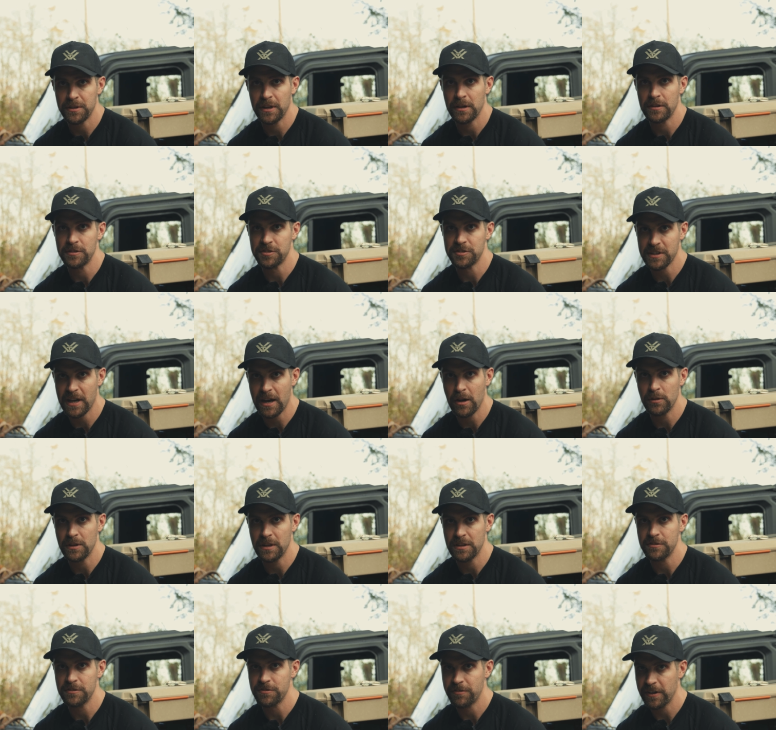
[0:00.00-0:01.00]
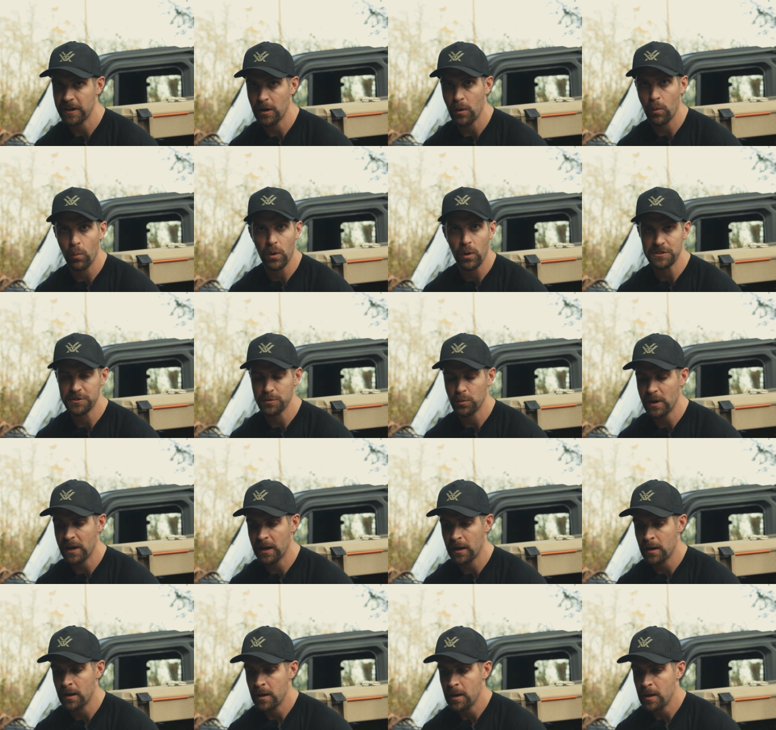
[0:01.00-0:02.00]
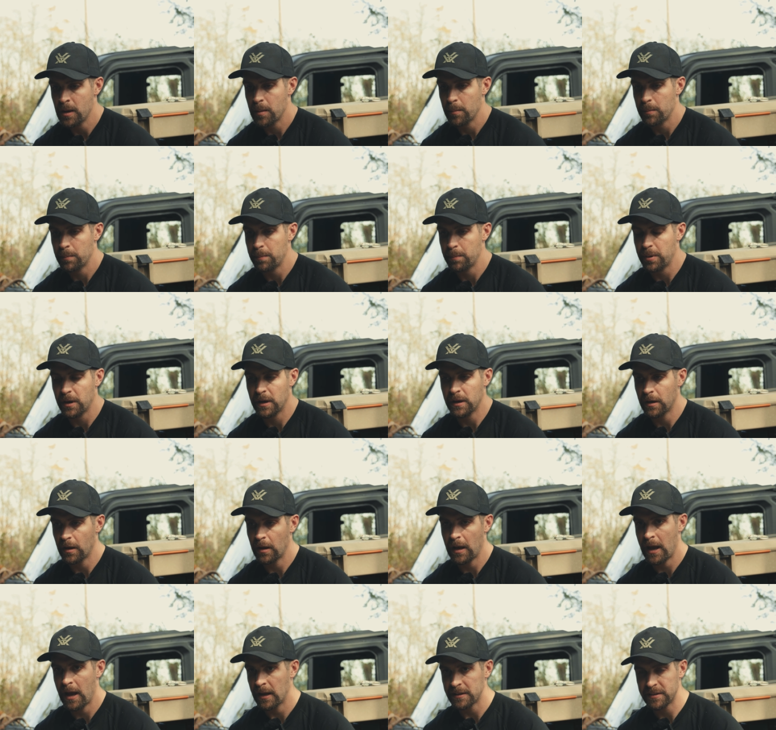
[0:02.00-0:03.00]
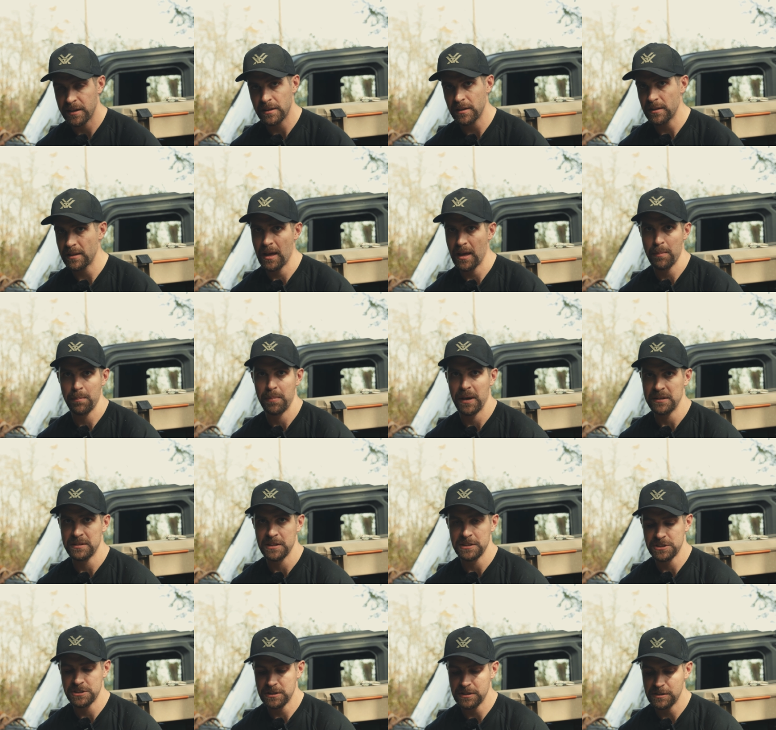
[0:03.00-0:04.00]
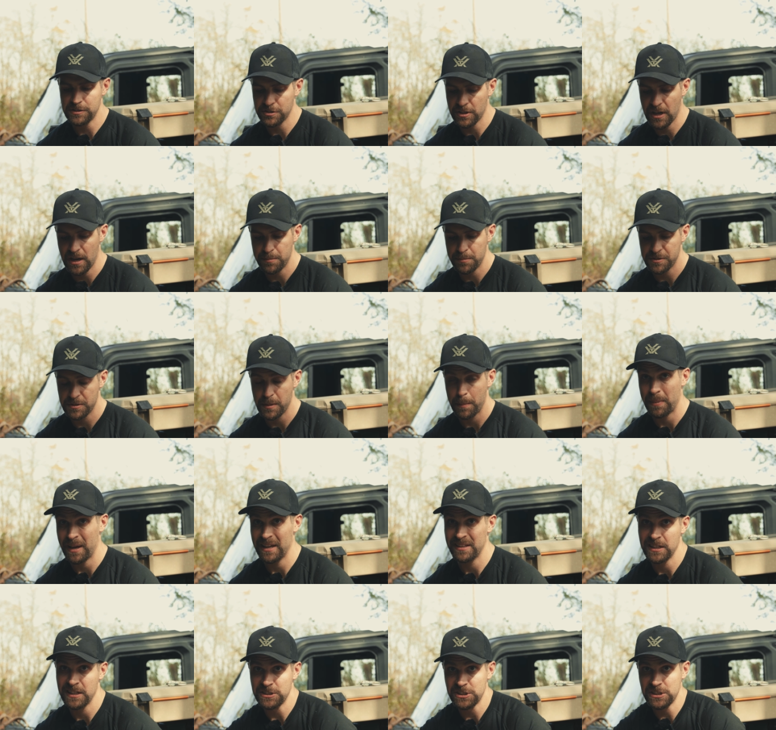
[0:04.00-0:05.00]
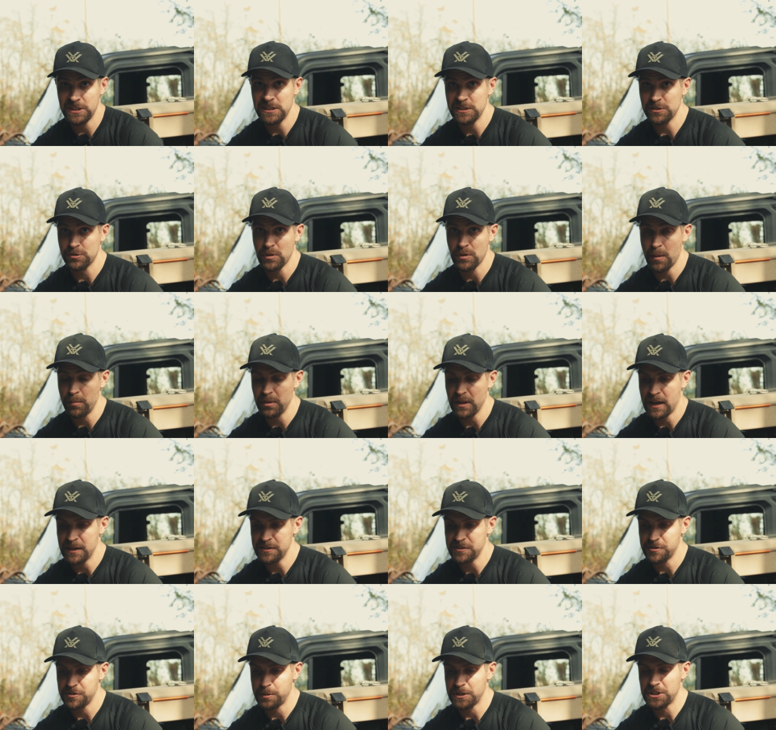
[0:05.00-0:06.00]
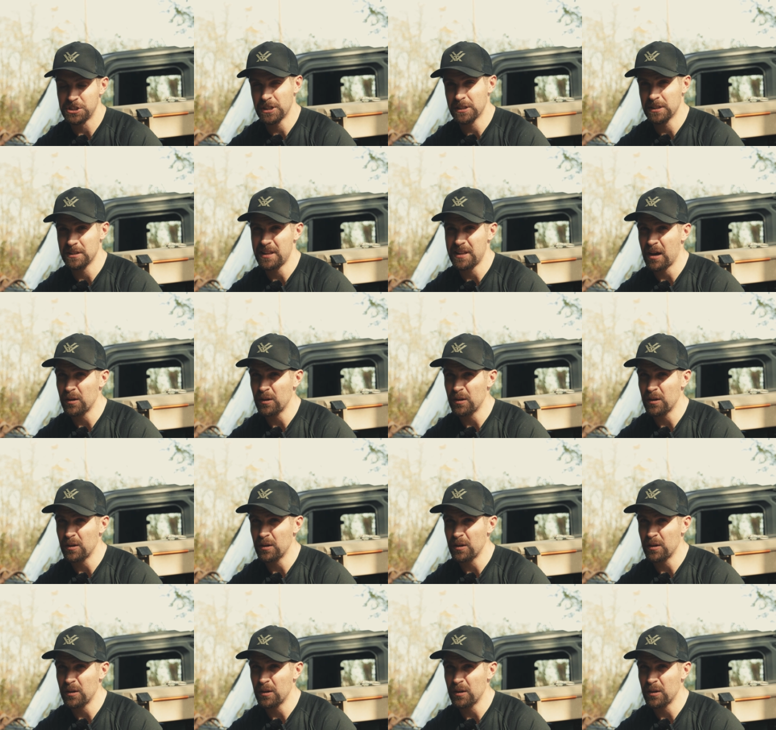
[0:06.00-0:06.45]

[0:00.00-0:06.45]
out there and scout and figure out what's where. But at the end of the day, pay attention to these scrapes, pay attention to these rub lines, especially on the